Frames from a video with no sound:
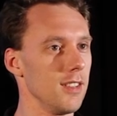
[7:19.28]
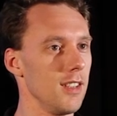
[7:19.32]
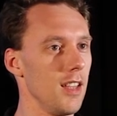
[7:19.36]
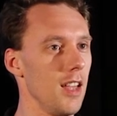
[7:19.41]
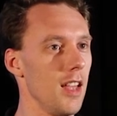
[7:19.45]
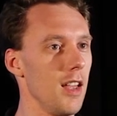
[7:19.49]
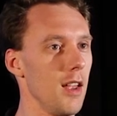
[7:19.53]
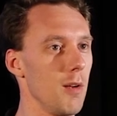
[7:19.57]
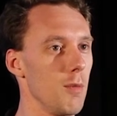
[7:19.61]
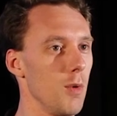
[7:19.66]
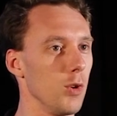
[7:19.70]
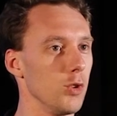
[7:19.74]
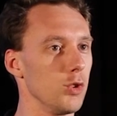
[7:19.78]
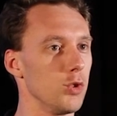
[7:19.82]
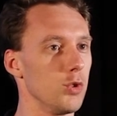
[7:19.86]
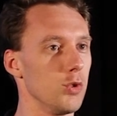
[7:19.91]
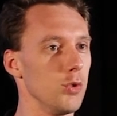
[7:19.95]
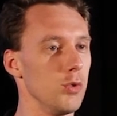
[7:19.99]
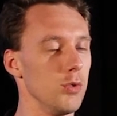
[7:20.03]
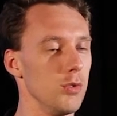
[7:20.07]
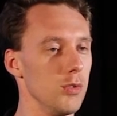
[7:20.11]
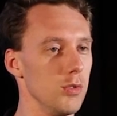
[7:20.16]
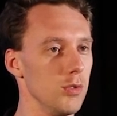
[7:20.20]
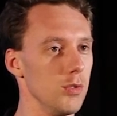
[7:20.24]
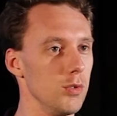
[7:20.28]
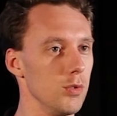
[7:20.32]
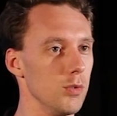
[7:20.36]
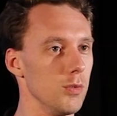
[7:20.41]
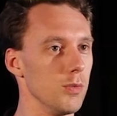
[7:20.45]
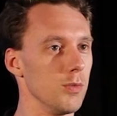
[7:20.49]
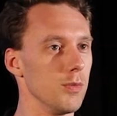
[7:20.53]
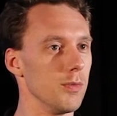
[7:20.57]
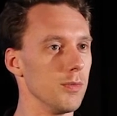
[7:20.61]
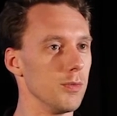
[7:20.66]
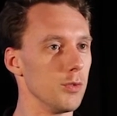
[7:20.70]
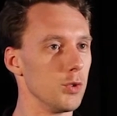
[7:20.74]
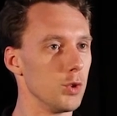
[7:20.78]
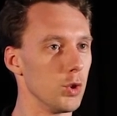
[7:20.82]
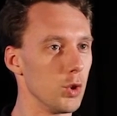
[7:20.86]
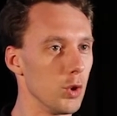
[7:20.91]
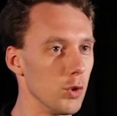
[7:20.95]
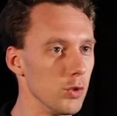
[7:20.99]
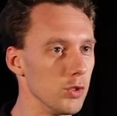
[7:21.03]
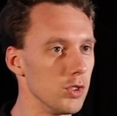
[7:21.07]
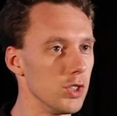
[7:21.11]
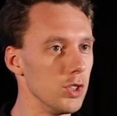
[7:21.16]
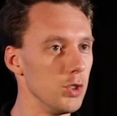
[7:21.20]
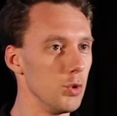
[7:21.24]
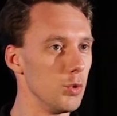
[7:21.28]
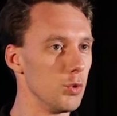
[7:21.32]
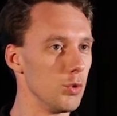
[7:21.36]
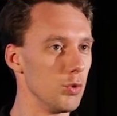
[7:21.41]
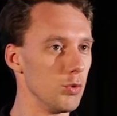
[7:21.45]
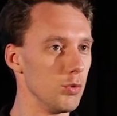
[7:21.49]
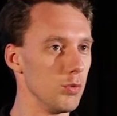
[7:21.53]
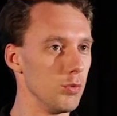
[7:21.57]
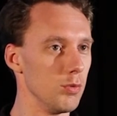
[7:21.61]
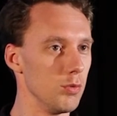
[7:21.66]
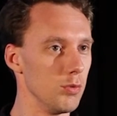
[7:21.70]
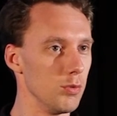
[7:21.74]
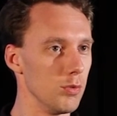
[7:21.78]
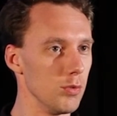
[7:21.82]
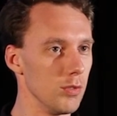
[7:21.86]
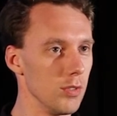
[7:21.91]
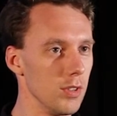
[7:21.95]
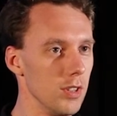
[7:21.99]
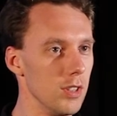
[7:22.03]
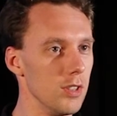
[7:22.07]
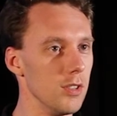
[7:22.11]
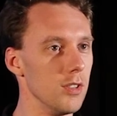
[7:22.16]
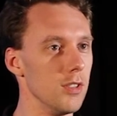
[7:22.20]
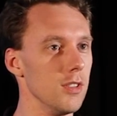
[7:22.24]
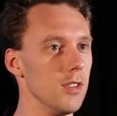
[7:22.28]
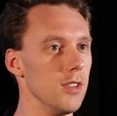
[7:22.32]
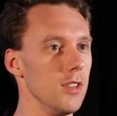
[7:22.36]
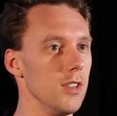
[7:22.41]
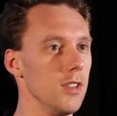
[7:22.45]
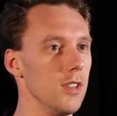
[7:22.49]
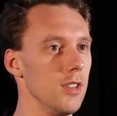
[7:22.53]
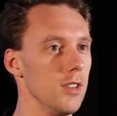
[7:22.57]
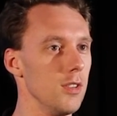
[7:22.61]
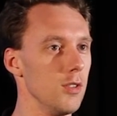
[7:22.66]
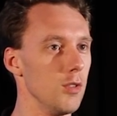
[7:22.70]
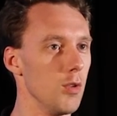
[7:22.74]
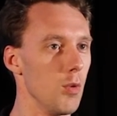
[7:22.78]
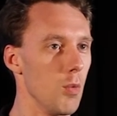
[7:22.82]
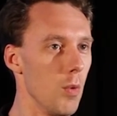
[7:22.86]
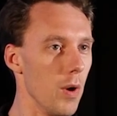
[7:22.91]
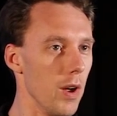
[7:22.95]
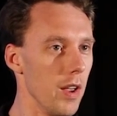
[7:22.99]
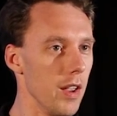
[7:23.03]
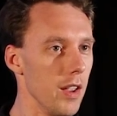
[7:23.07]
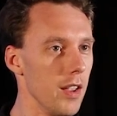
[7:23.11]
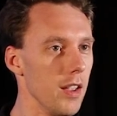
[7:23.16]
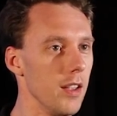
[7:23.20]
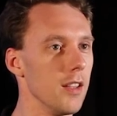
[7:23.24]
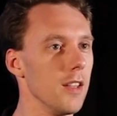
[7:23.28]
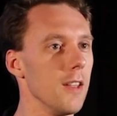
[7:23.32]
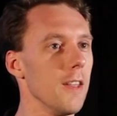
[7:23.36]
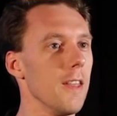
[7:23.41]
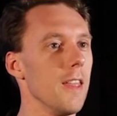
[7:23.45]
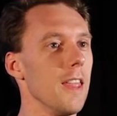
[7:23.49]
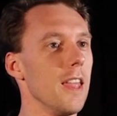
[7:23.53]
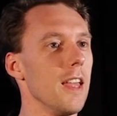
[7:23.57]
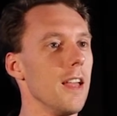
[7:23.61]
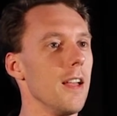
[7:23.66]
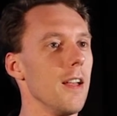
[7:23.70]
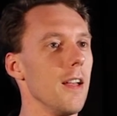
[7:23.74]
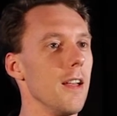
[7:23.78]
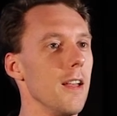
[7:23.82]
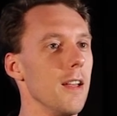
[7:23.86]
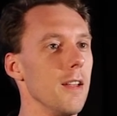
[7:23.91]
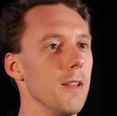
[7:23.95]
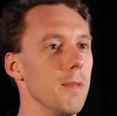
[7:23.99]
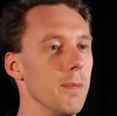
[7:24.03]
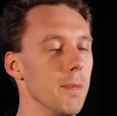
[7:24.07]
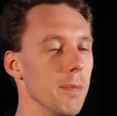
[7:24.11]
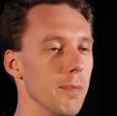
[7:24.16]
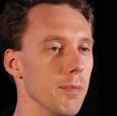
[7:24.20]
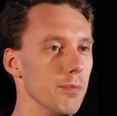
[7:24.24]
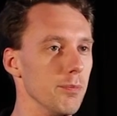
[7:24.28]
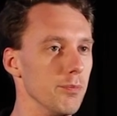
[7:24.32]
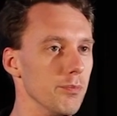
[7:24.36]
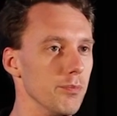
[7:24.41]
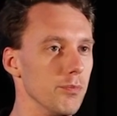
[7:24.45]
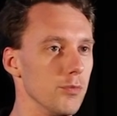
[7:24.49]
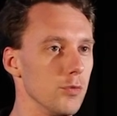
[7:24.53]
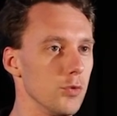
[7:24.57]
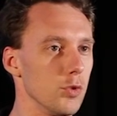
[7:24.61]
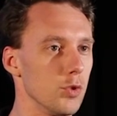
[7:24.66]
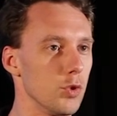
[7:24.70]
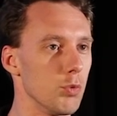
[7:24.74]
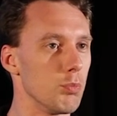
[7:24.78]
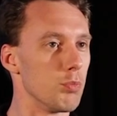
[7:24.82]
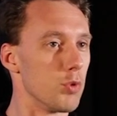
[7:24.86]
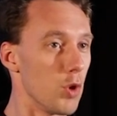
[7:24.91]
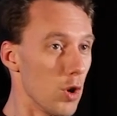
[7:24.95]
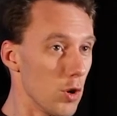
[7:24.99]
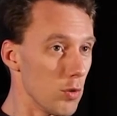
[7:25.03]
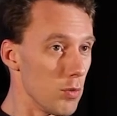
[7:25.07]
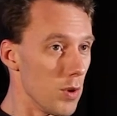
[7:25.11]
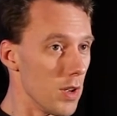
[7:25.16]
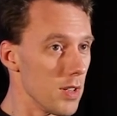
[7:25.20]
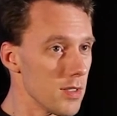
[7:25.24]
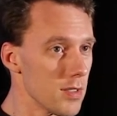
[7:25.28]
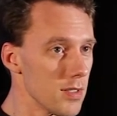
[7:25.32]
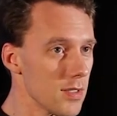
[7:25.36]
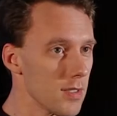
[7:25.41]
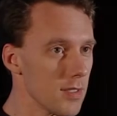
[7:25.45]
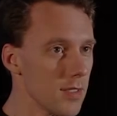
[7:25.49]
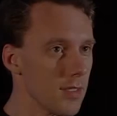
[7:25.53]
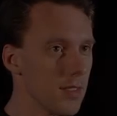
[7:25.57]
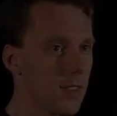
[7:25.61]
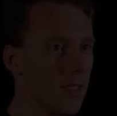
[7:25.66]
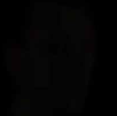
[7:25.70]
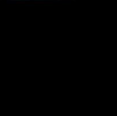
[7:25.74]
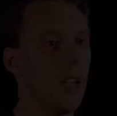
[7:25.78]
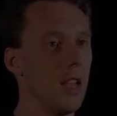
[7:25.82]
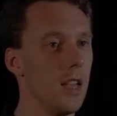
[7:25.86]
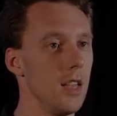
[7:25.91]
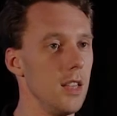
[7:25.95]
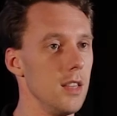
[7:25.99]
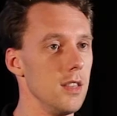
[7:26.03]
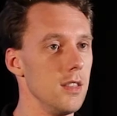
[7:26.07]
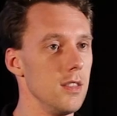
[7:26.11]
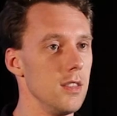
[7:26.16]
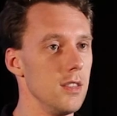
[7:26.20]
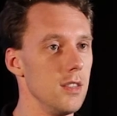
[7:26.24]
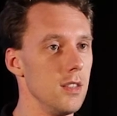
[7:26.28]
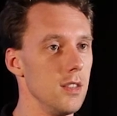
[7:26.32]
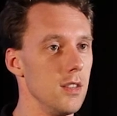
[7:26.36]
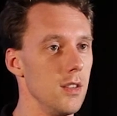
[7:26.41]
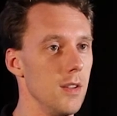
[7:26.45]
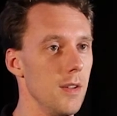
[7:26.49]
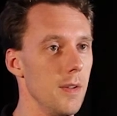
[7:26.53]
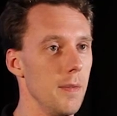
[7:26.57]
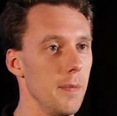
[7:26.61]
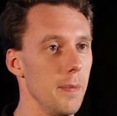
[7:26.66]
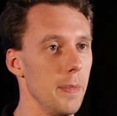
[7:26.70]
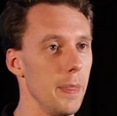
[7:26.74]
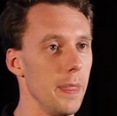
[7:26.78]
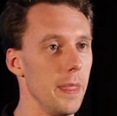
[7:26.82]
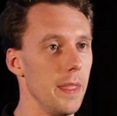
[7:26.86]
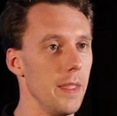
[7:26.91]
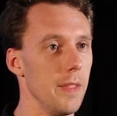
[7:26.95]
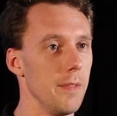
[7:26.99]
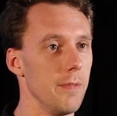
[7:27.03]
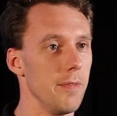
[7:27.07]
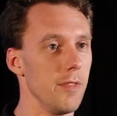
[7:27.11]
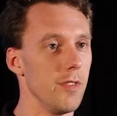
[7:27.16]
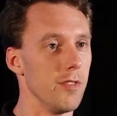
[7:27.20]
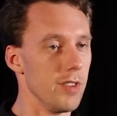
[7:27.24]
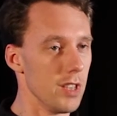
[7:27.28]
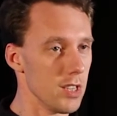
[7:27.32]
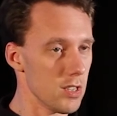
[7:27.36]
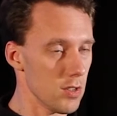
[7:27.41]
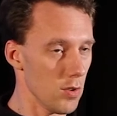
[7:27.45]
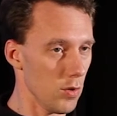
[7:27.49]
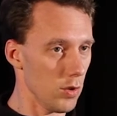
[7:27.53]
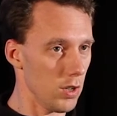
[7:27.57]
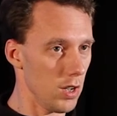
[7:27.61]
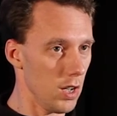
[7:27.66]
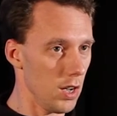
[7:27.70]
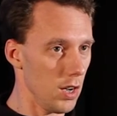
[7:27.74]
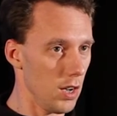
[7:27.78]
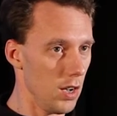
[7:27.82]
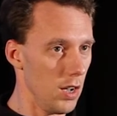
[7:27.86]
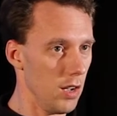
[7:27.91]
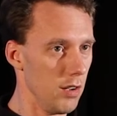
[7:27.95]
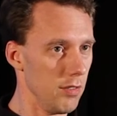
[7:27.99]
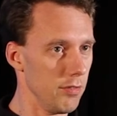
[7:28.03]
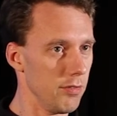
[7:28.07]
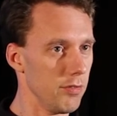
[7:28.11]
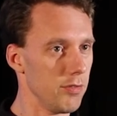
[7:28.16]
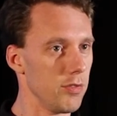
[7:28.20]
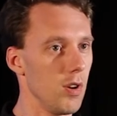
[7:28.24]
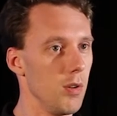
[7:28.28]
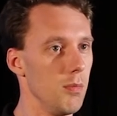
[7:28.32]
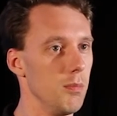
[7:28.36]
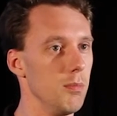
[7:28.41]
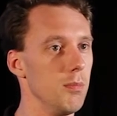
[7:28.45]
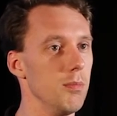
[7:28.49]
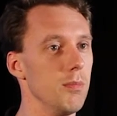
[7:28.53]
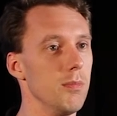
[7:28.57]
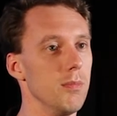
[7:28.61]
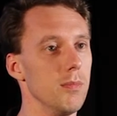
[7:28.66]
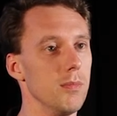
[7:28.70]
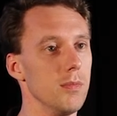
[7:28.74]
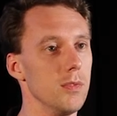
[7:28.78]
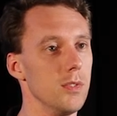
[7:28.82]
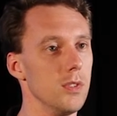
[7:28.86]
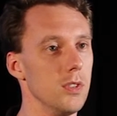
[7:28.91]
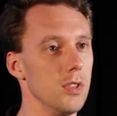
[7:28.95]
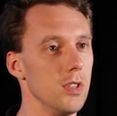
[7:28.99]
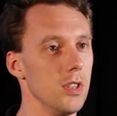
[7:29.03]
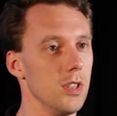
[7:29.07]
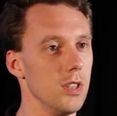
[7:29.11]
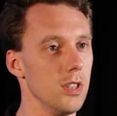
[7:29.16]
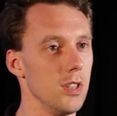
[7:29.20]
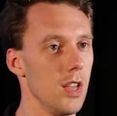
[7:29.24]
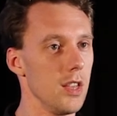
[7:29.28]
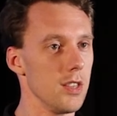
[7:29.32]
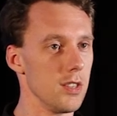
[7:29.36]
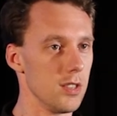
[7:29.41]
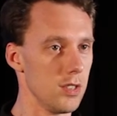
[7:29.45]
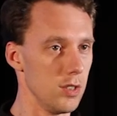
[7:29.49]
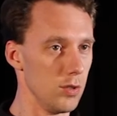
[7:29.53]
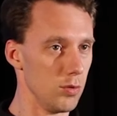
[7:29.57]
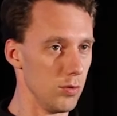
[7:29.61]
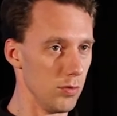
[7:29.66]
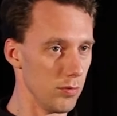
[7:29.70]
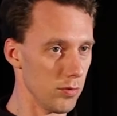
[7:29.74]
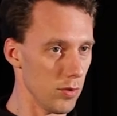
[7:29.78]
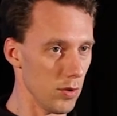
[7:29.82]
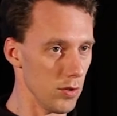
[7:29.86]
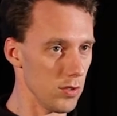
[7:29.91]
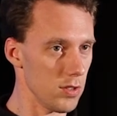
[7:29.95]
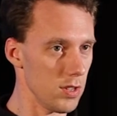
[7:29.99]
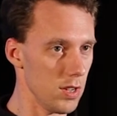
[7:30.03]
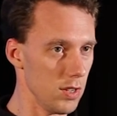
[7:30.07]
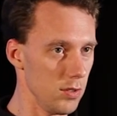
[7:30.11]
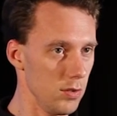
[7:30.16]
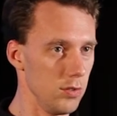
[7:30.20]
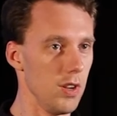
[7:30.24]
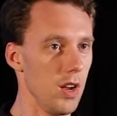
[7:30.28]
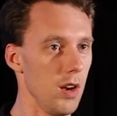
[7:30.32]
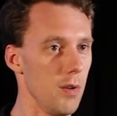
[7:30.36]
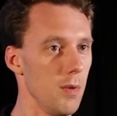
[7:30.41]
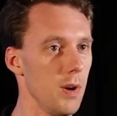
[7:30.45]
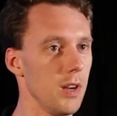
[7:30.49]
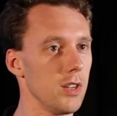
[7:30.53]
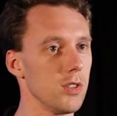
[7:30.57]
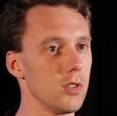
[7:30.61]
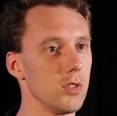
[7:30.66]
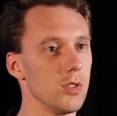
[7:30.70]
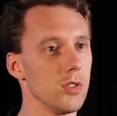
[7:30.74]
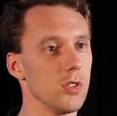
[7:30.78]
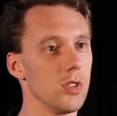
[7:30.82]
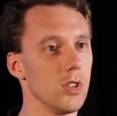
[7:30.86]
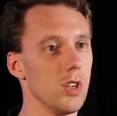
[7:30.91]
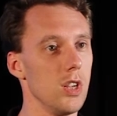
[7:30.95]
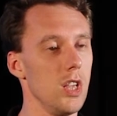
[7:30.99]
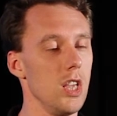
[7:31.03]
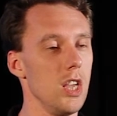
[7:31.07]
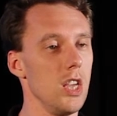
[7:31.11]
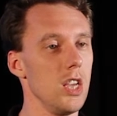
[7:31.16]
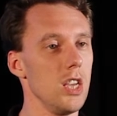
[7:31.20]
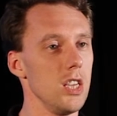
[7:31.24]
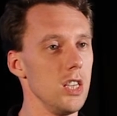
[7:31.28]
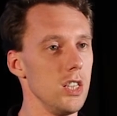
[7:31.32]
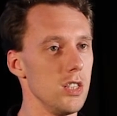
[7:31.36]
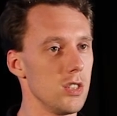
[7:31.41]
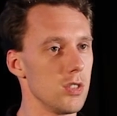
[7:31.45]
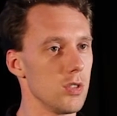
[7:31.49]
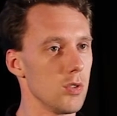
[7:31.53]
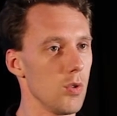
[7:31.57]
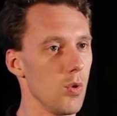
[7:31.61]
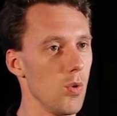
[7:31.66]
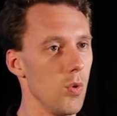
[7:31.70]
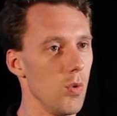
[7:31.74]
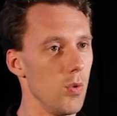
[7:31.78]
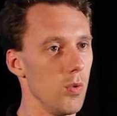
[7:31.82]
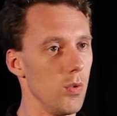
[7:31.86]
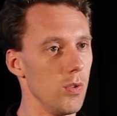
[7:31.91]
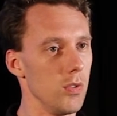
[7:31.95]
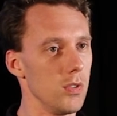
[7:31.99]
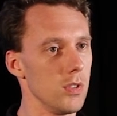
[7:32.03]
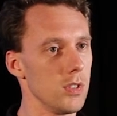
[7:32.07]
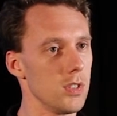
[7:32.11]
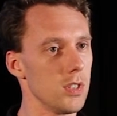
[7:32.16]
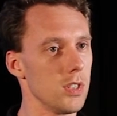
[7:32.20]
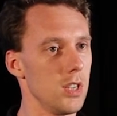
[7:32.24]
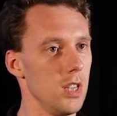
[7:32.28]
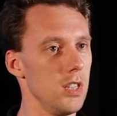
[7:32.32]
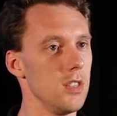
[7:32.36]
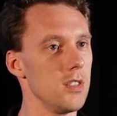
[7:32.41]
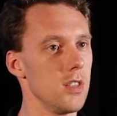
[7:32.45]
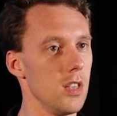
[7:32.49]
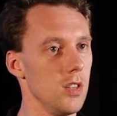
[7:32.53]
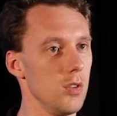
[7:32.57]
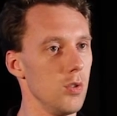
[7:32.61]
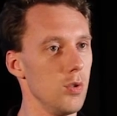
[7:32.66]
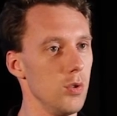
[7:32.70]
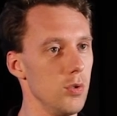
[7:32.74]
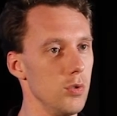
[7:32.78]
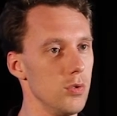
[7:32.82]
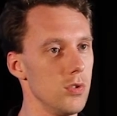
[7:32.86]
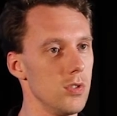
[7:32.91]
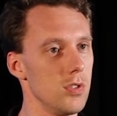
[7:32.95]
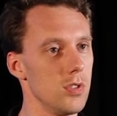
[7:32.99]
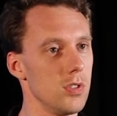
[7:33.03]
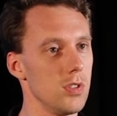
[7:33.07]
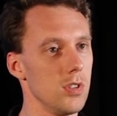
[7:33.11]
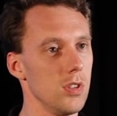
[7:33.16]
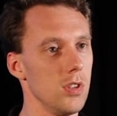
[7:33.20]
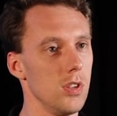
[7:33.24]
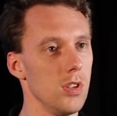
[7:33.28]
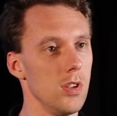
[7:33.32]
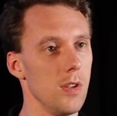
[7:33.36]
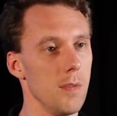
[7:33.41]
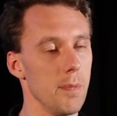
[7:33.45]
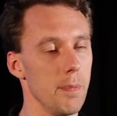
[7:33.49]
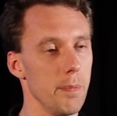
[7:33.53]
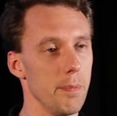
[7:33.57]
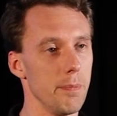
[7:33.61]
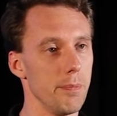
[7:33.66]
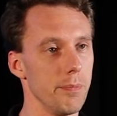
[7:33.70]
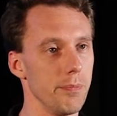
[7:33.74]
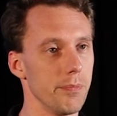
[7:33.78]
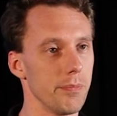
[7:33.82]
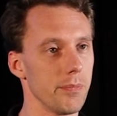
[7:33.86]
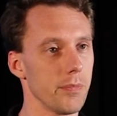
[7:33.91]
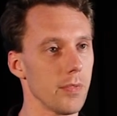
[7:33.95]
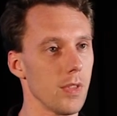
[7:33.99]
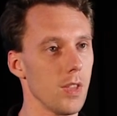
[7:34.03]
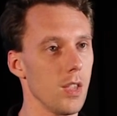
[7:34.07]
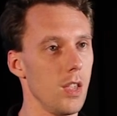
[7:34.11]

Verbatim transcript: I want to, to continue to, in, in the way um, to progress. And um, Vincent Guérin from Institut Français, the director, he saw Skins and Hoods um,